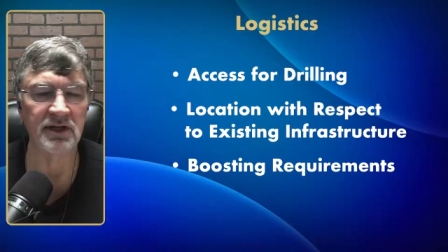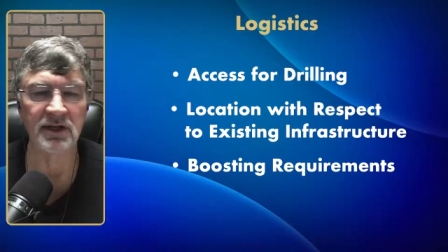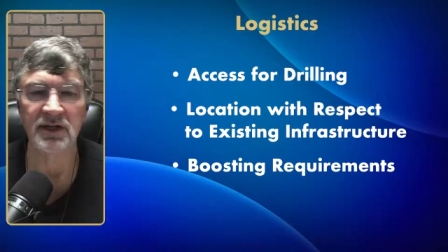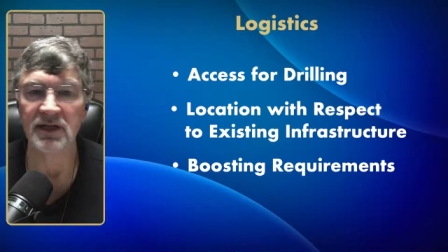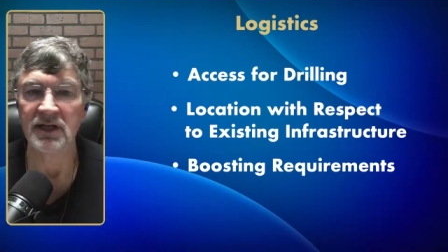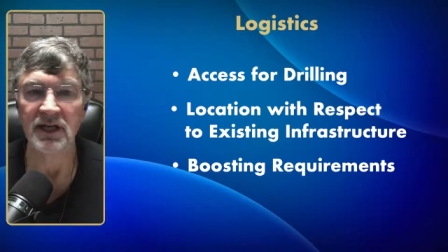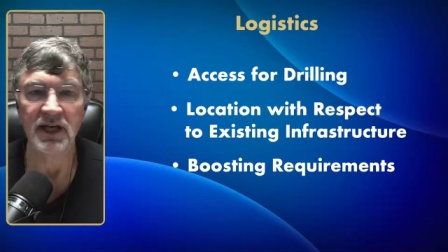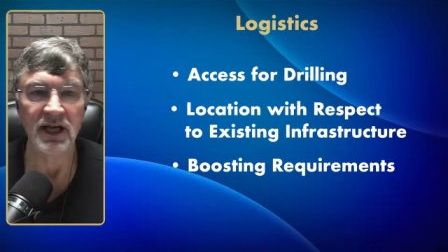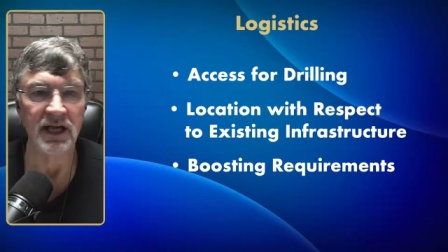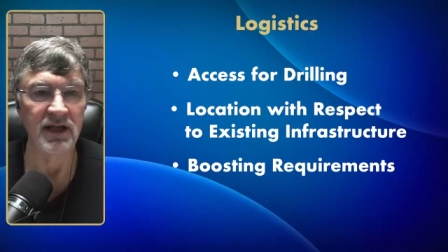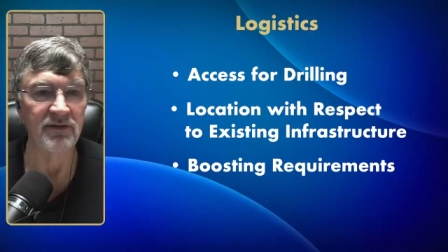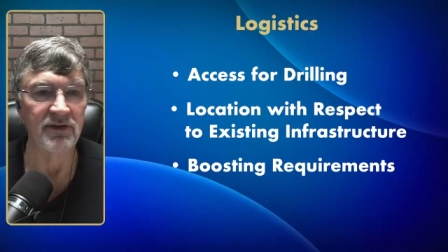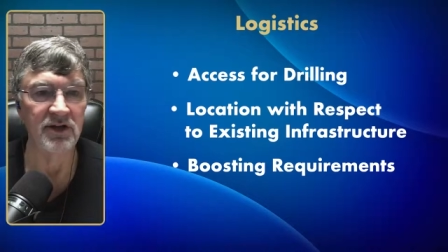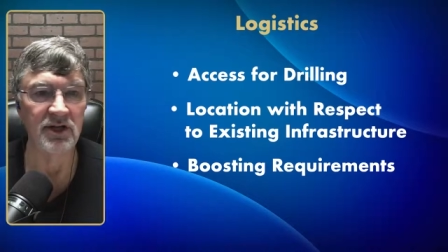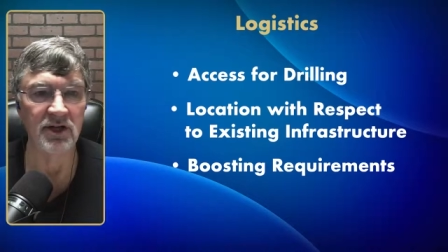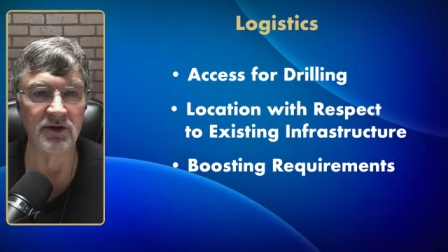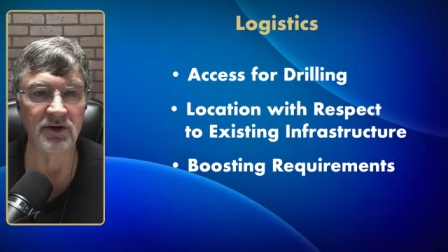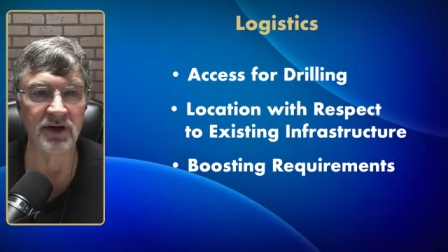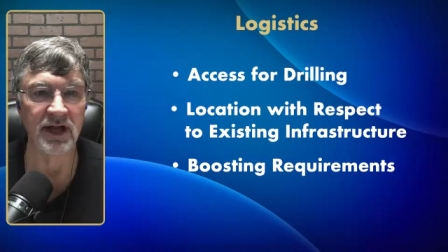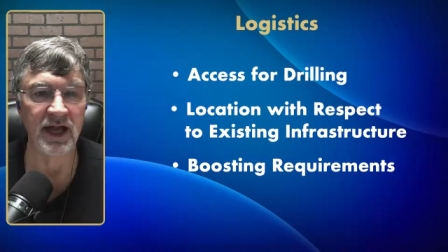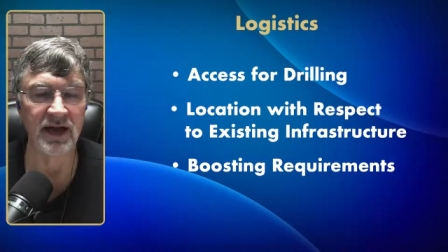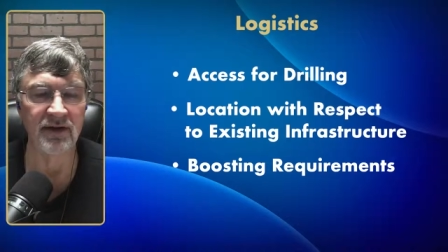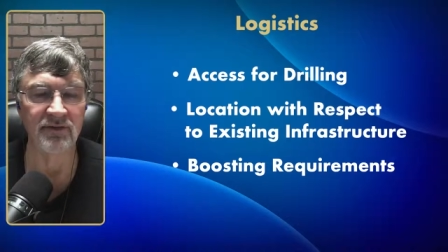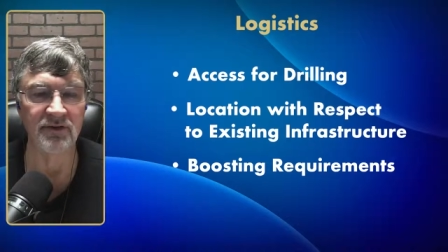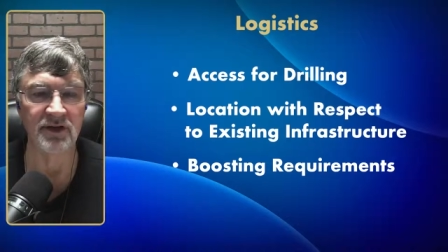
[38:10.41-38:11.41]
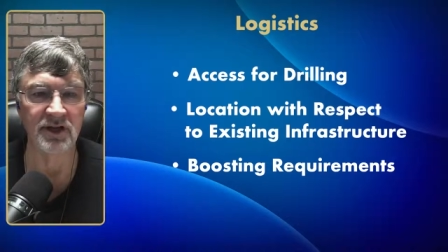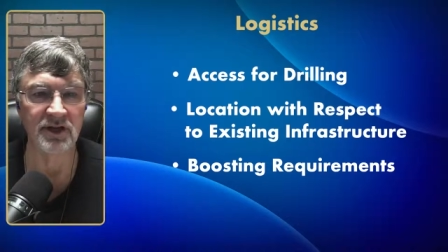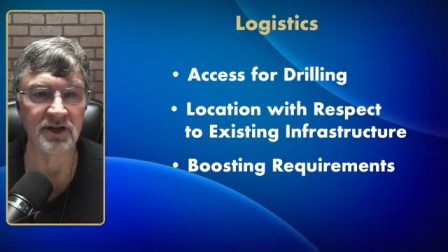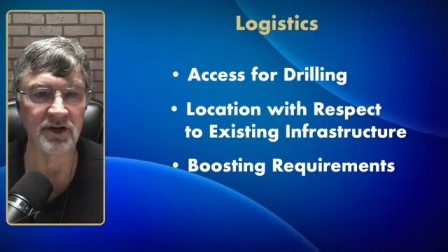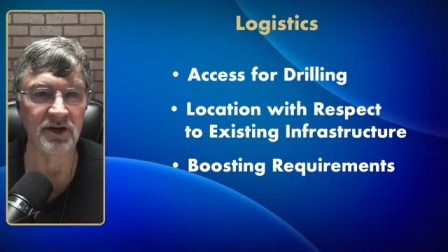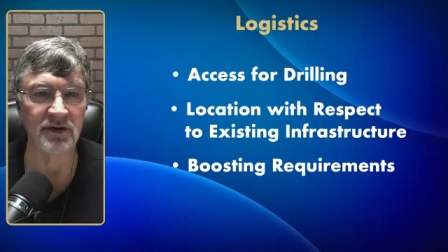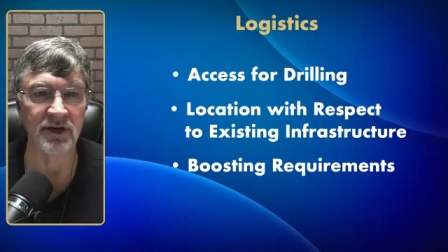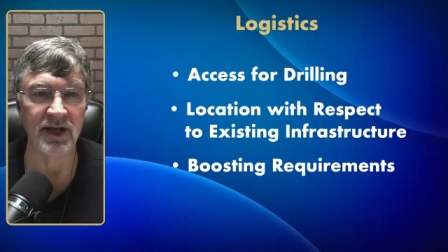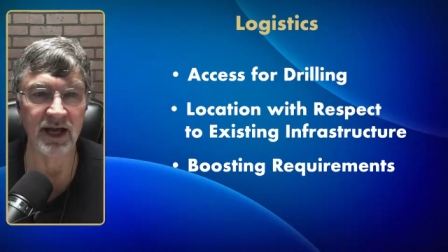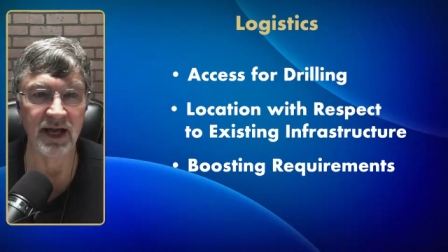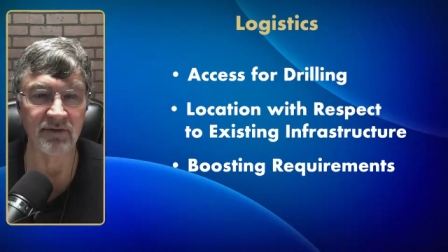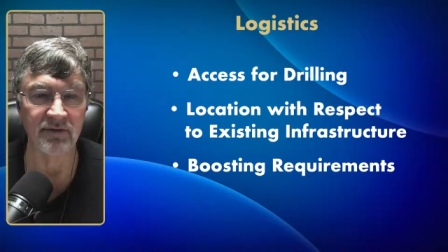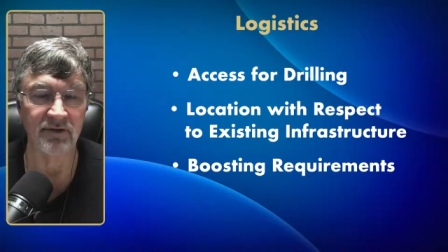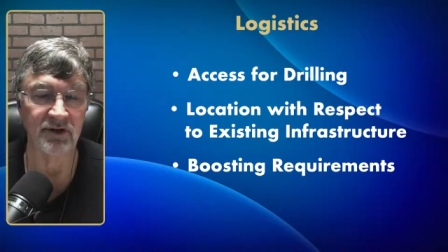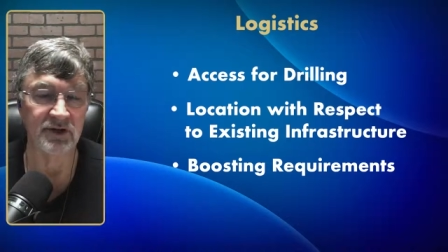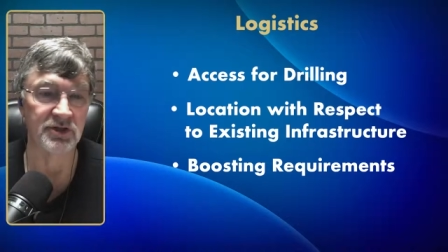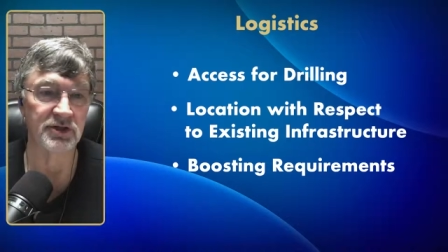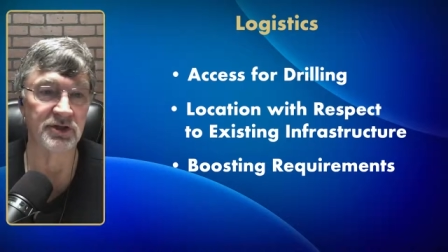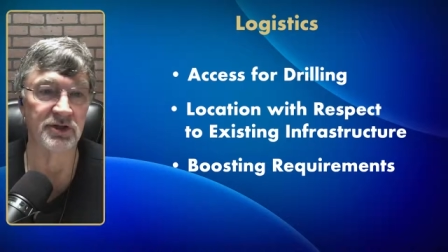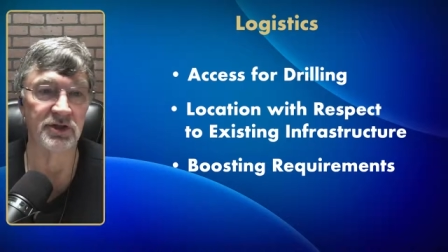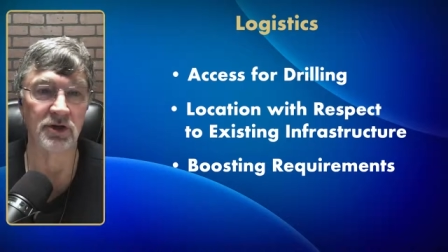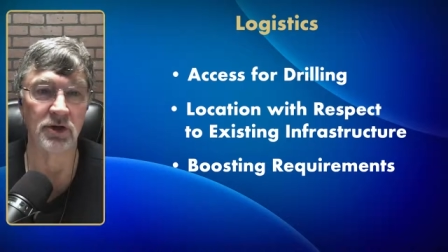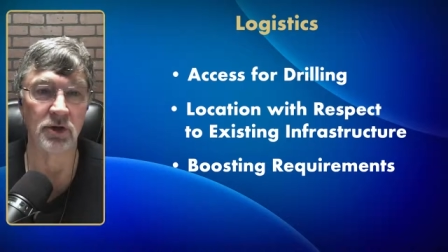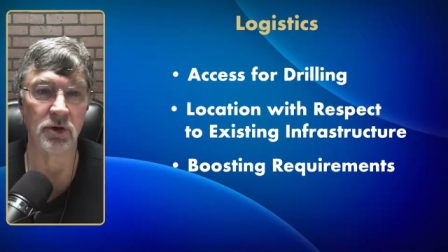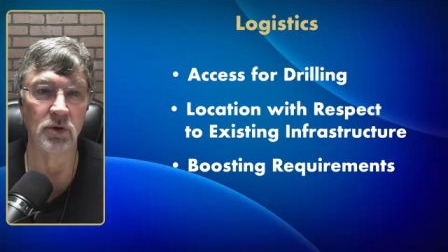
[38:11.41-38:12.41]
feet. If you don't have it, you don't
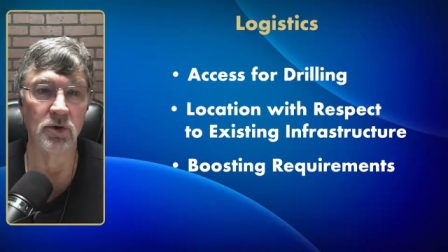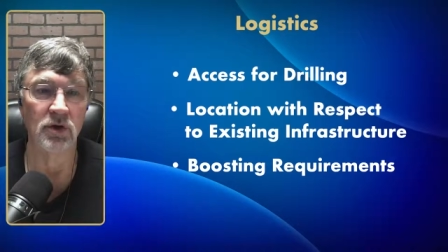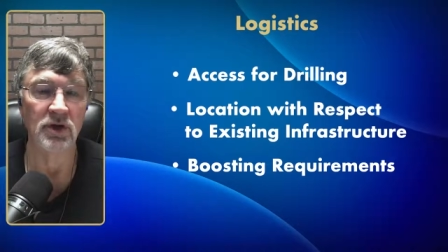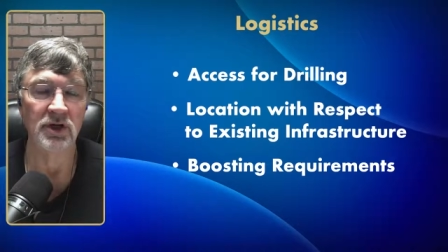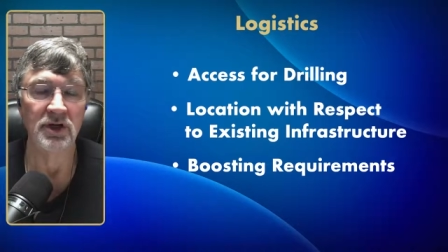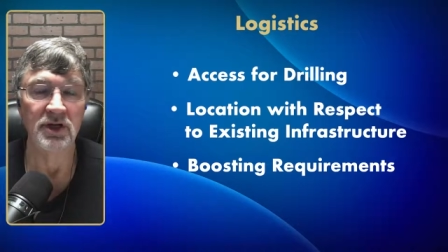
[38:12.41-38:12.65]
have it.